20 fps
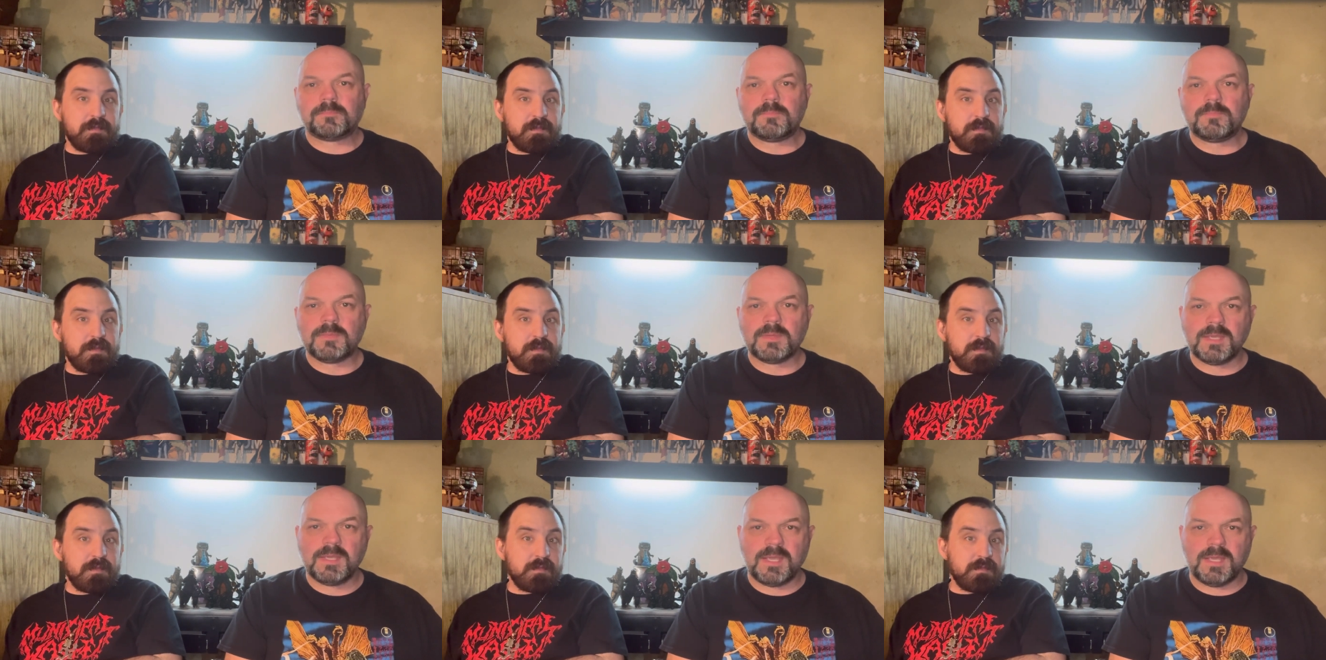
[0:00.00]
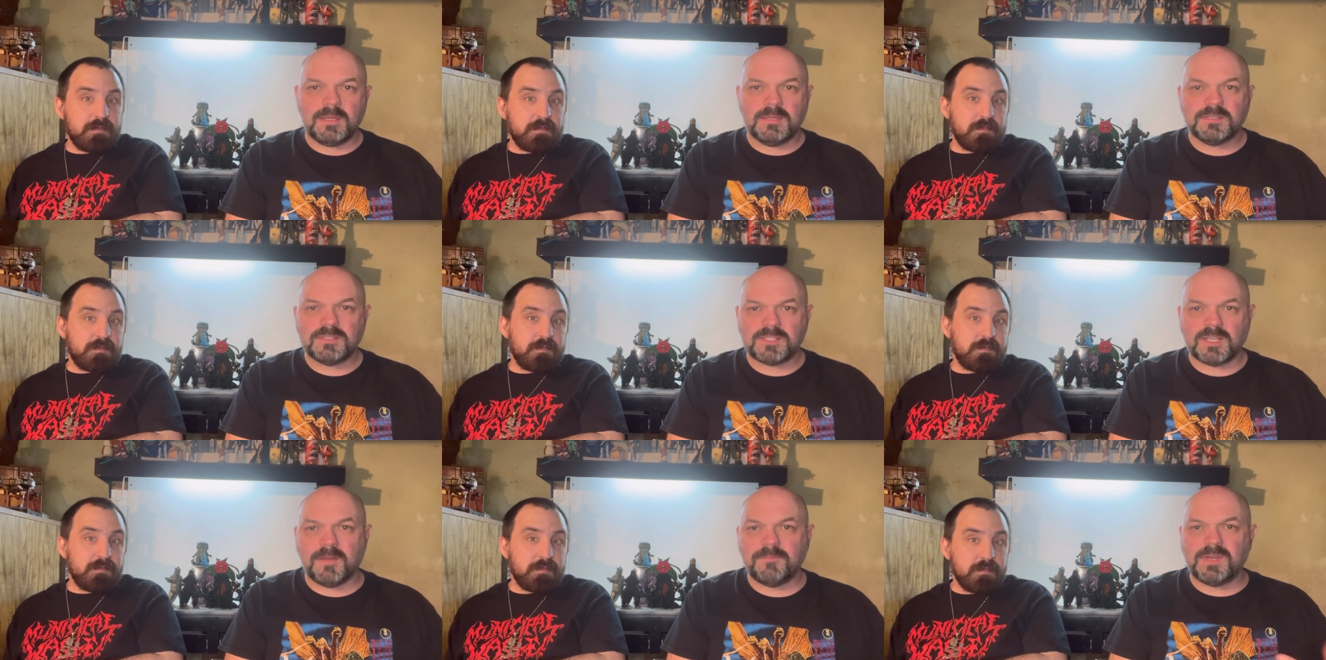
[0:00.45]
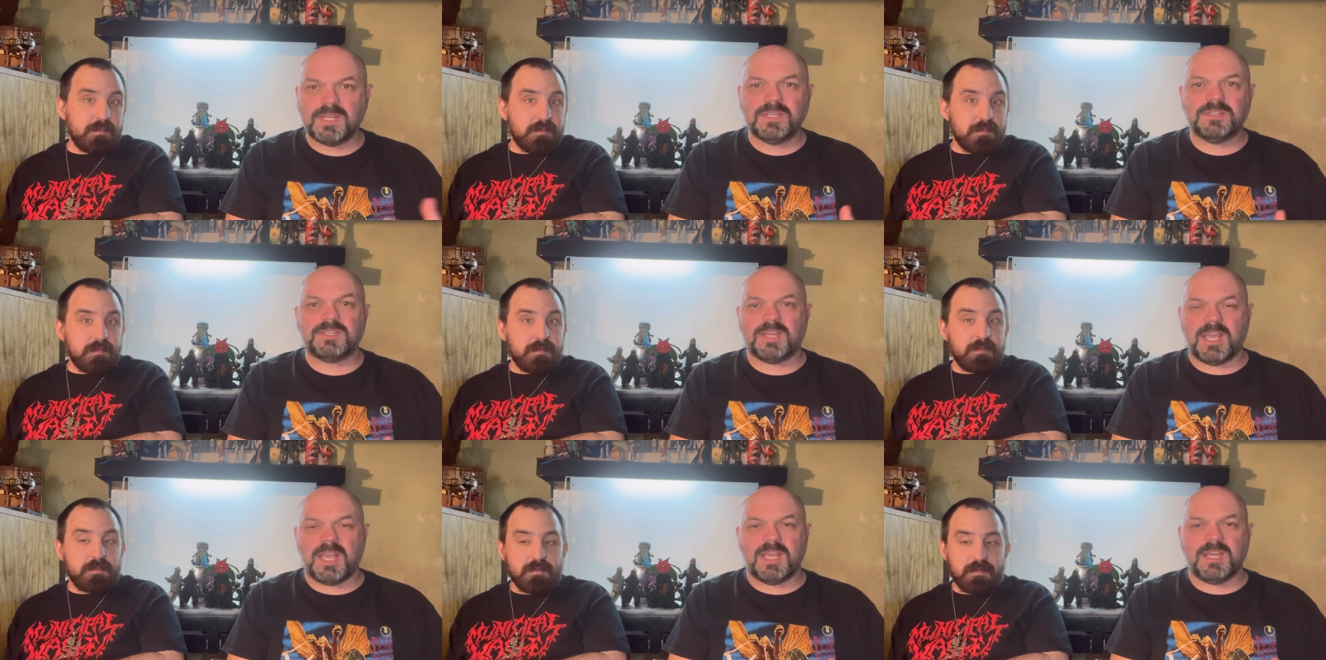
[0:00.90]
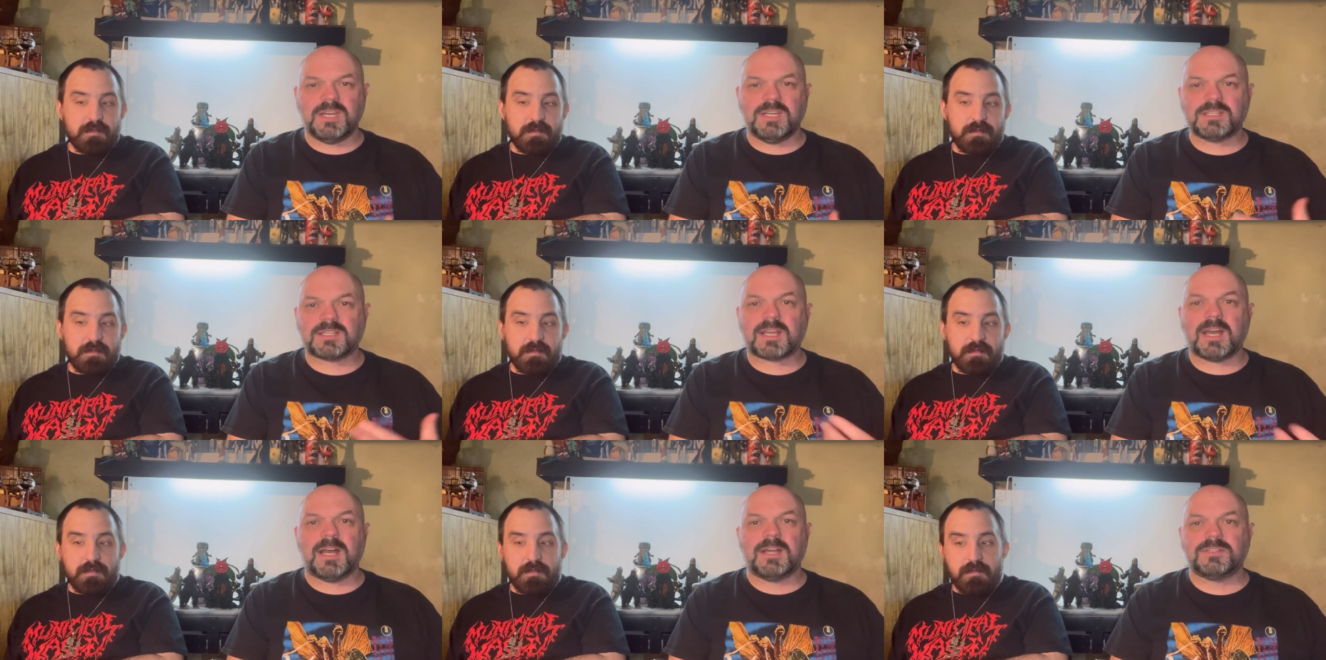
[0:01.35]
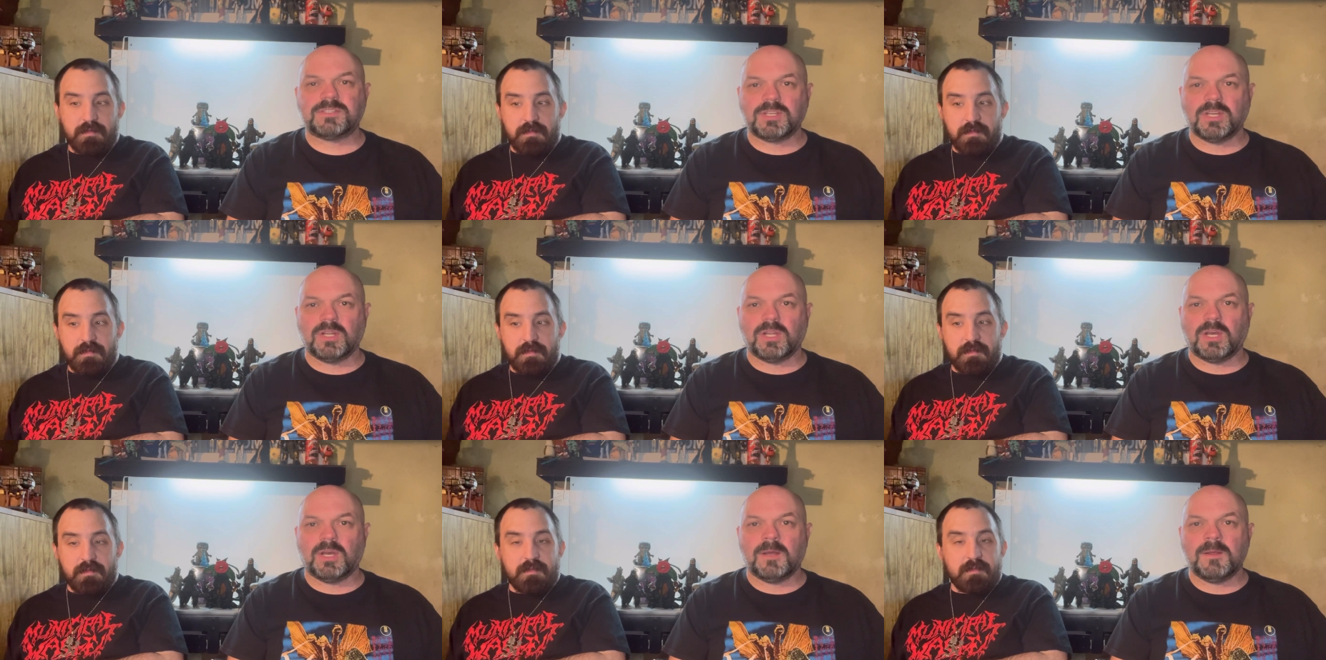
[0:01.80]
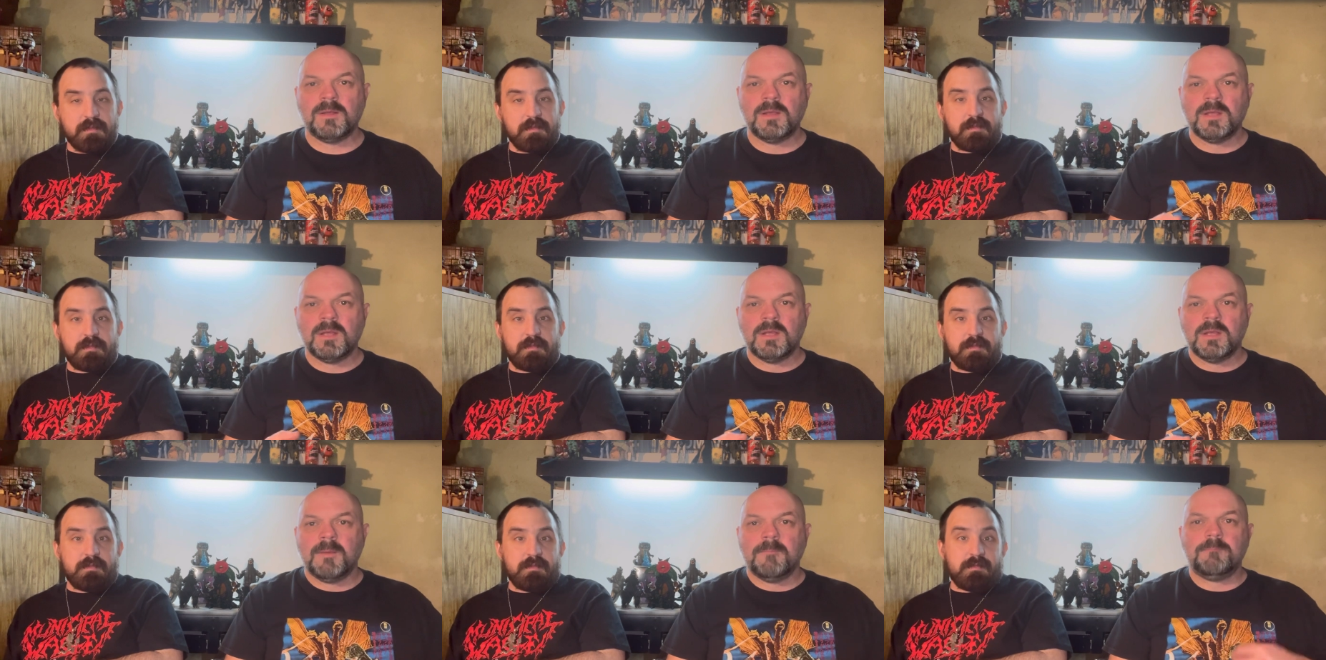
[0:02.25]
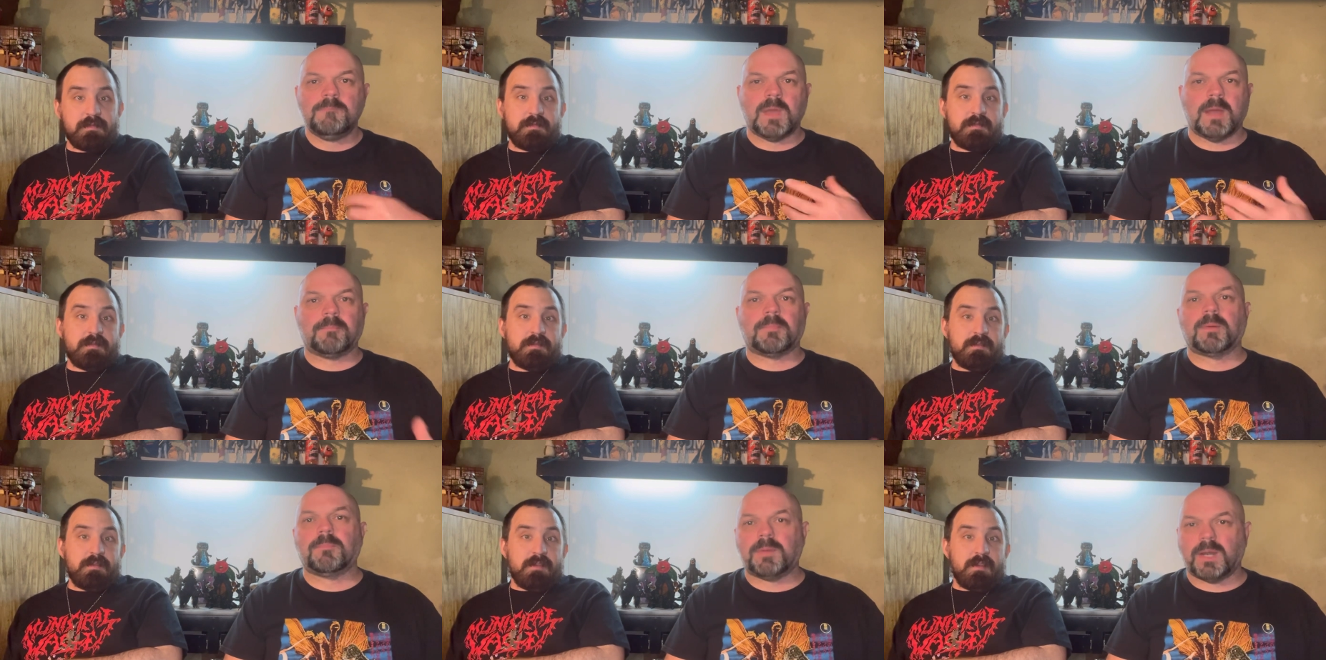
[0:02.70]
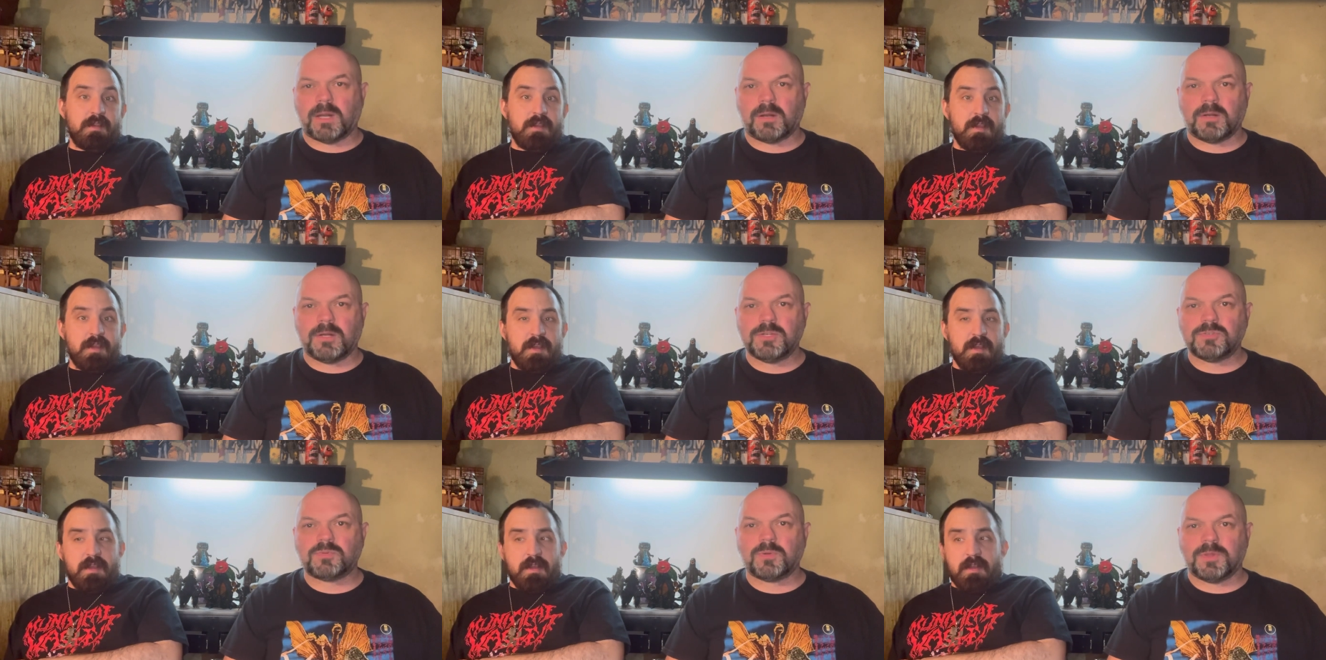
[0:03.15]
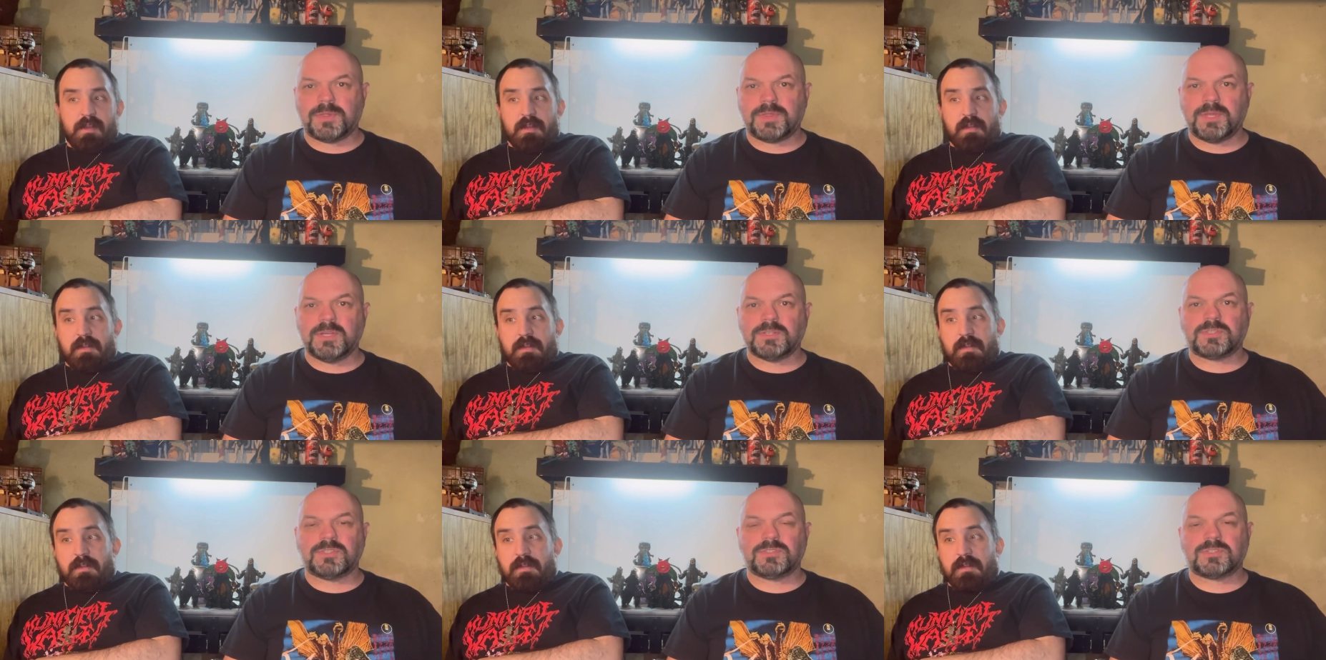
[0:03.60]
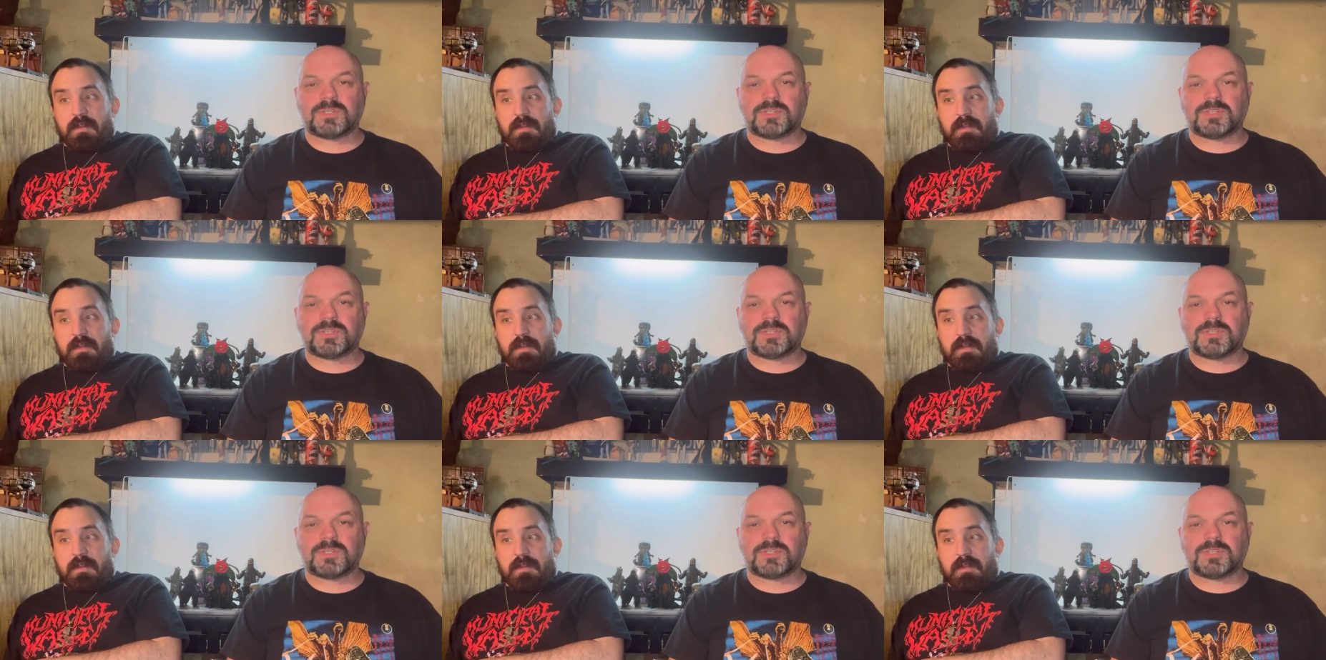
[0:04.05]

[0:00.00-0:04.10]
Speaker 1: 70s, 80s Godzilla member berries with this and stuff.